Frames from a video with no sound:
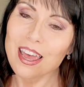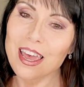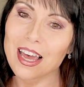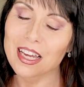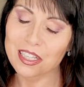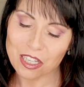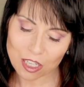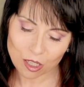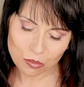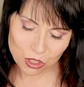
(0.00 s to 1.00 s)
And
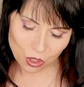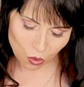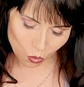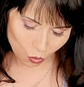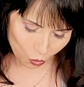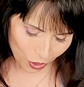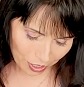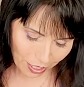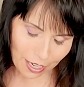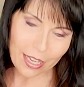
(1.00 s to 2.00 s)
um, so
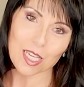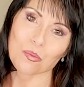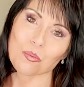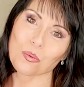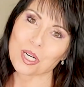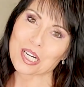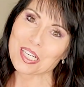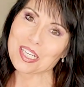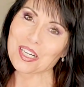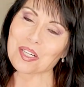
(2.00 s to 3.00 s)
what I am
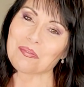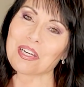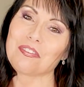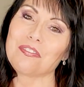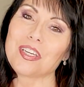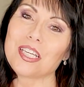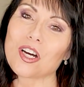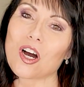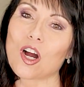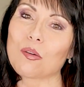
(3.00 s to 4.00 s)
wearing on my feet
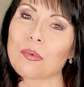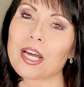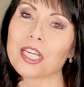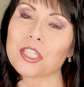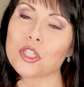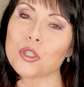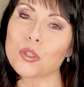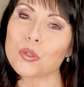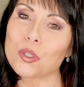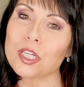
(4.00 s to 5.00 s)
are my
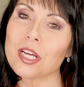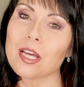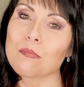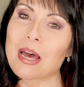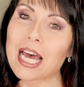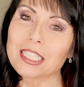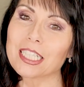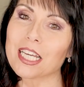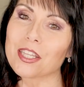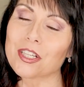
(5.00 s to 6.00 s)
nude
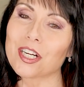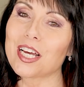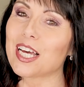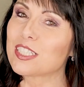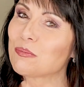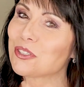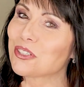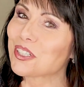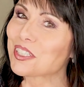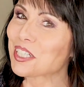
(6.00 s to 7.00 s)
patent leather
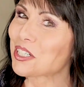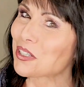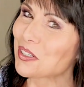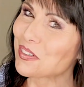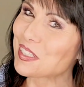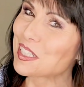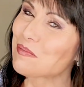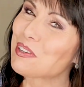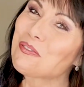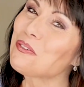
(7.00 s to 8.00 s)
espadrilles. And I know you've seen
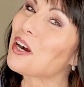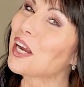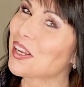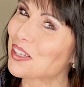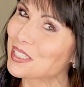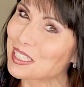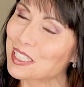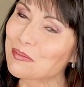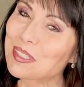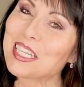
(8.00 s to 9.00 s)
them before and you'll see
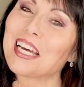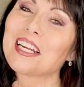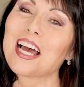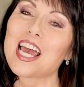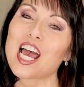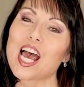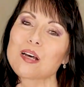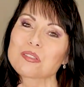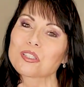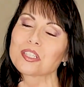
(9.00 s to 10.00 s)
them again. I
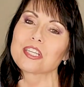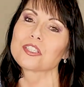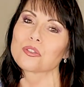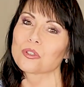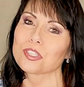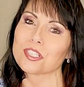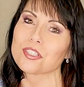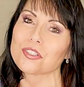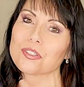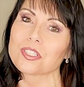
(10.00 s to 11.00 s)
absolutely adore these
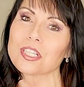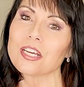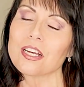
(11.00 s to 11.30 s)
shoes.